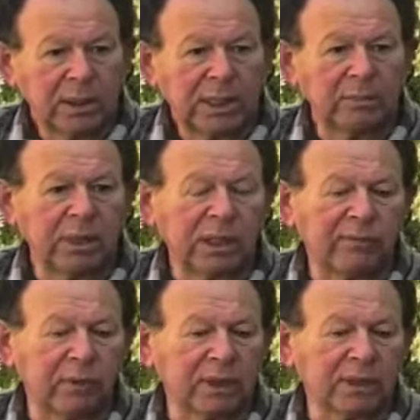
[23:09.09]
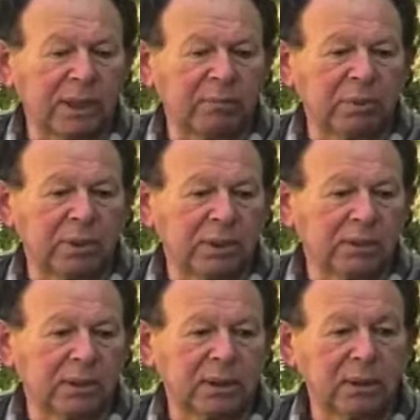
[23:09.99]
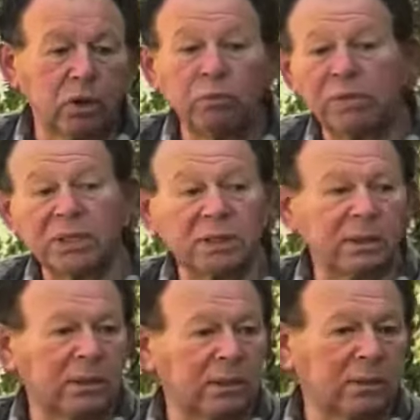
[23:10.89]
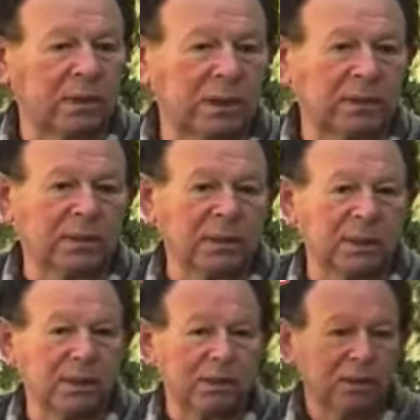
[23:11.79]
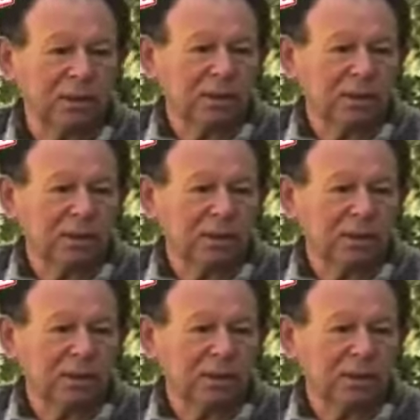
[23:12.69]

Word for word: I believe, for example, that no president in the United States,